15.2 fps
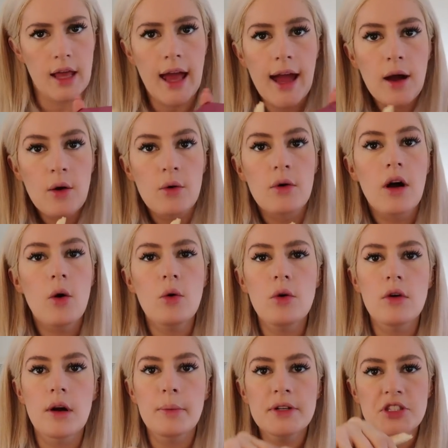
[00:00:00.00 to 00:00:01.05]
Ow.
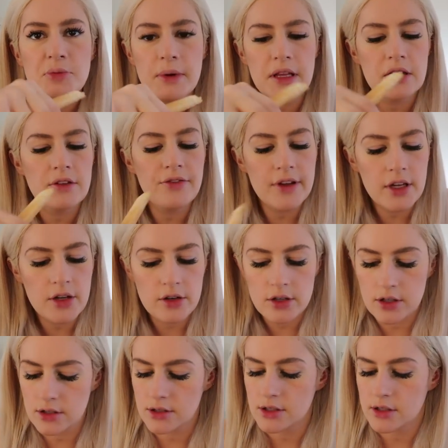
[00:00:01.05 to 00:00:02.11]
Ooh, I pinched my little
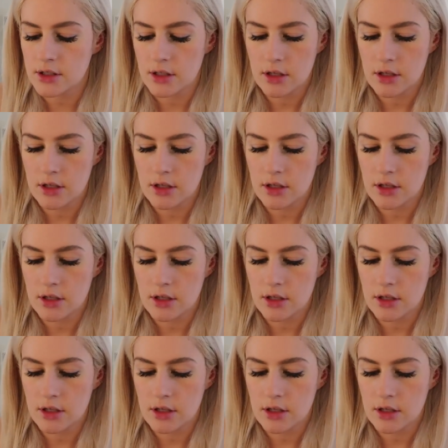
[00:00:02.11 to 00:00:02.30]
fingers.